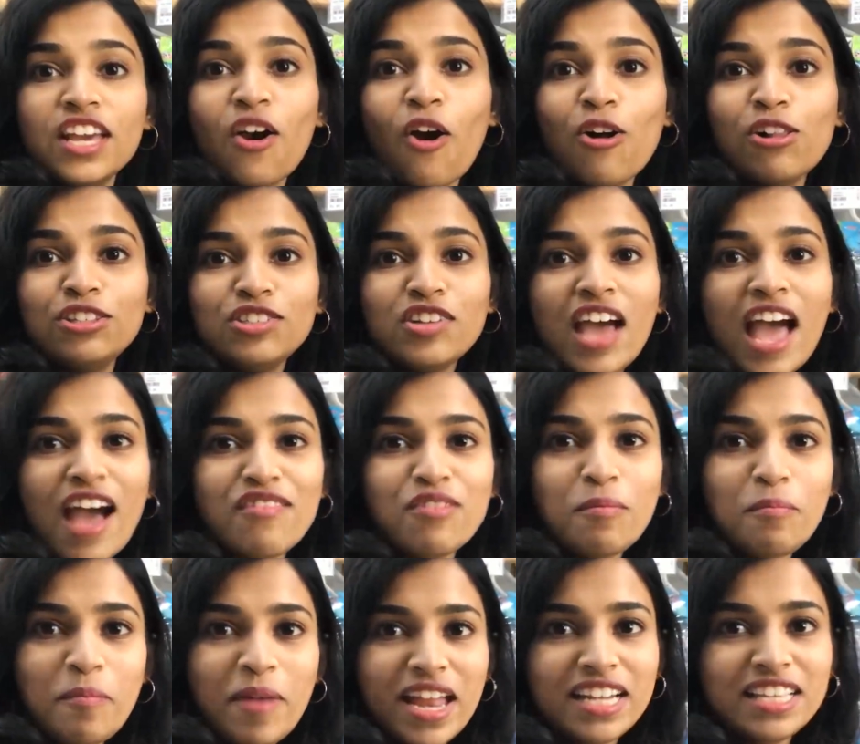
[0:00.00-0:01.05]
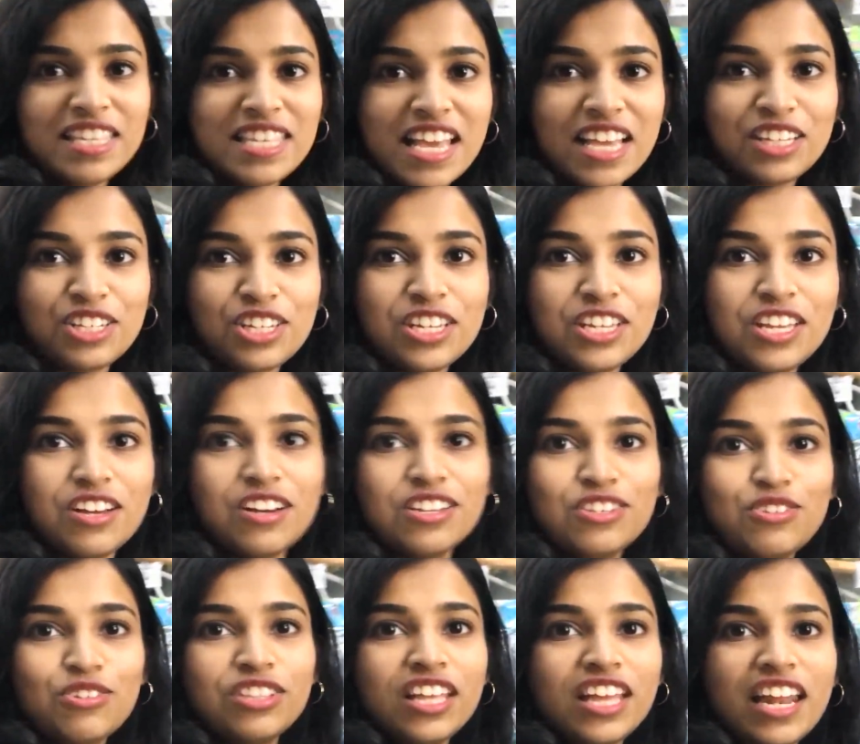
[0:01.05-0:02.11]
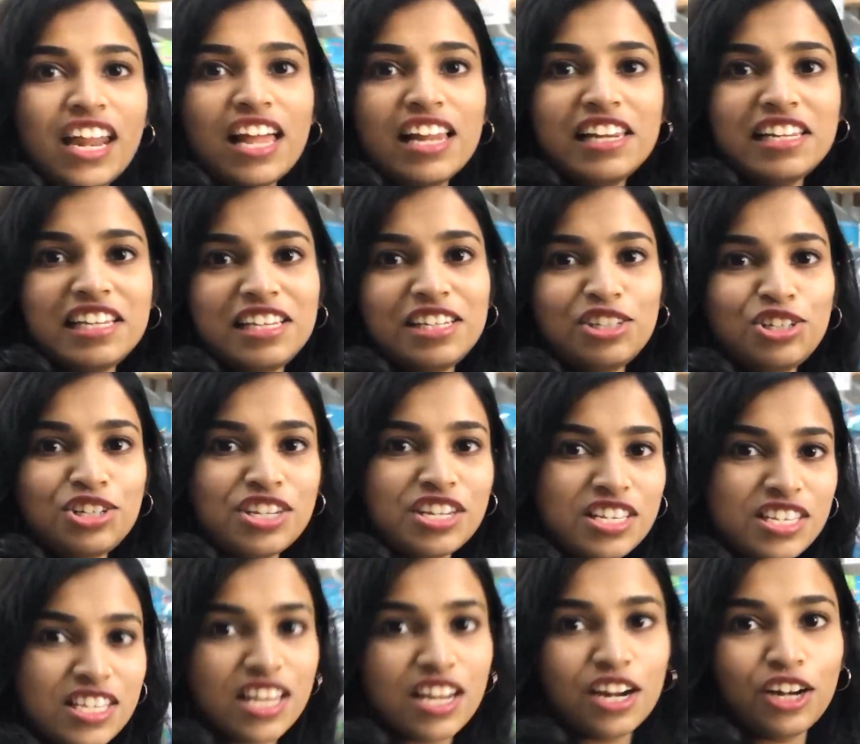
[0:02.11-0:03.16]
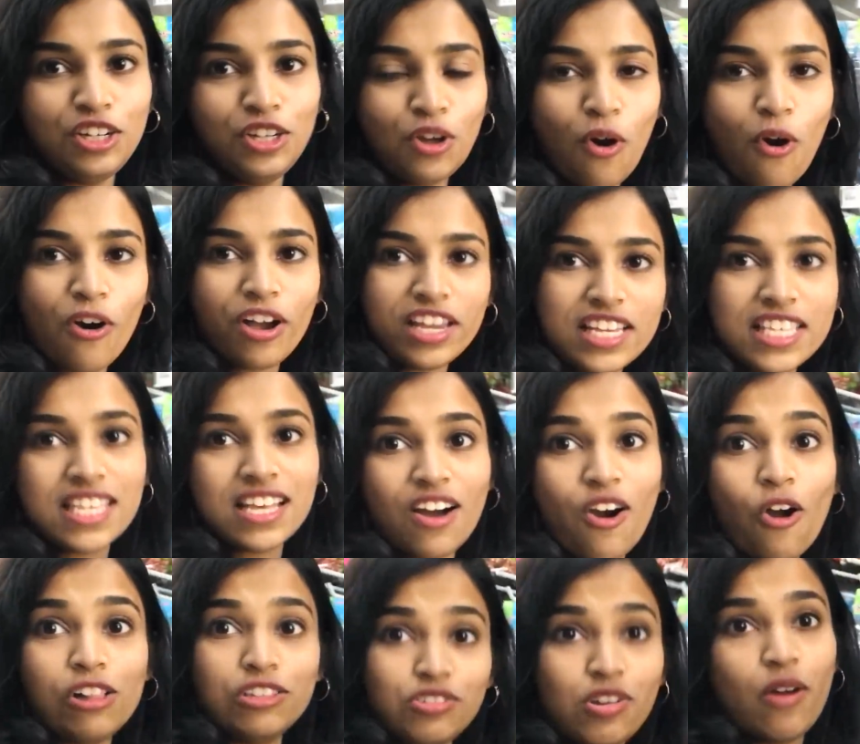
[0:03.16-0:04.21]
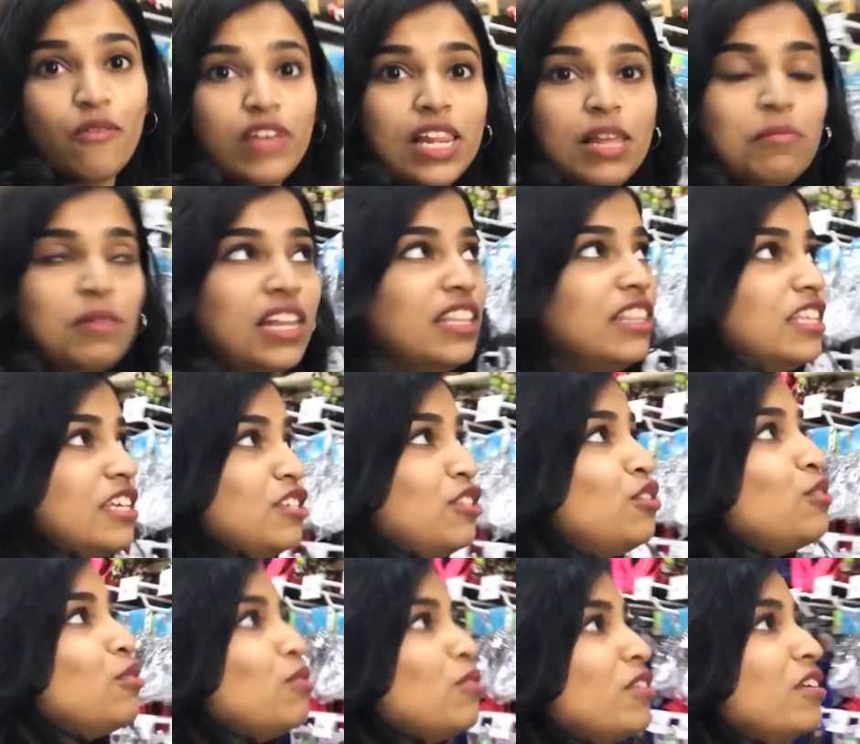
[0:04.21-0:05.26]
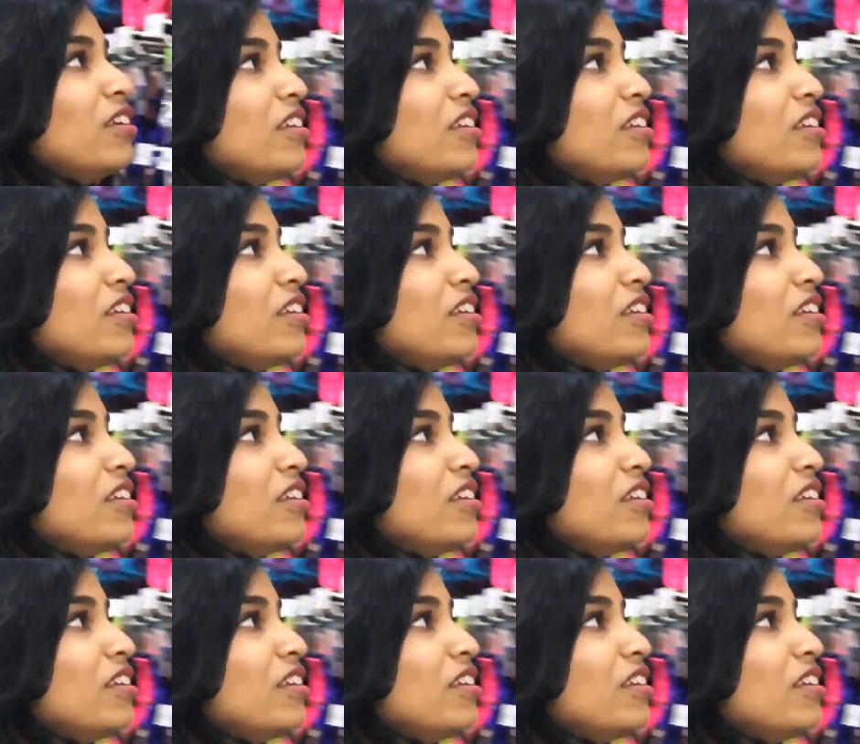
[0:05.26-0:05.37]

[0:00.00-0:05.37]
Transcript: also have a pet section here, so there are leashes, there are toys also available in this store.